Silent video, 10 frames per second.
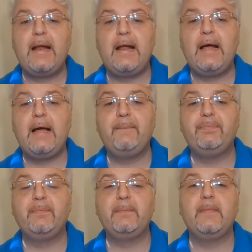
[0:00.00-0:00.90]

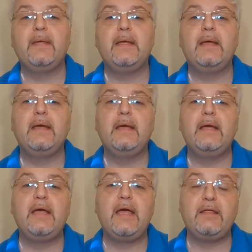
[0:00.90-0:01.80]

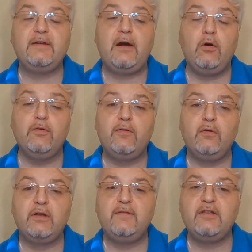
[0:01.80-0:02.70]
There are also
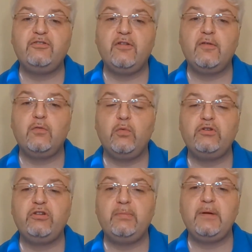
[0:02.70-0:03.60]
conventions
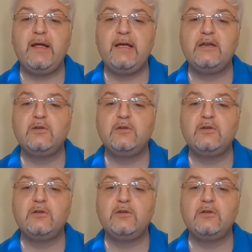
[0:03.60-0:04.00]
which apply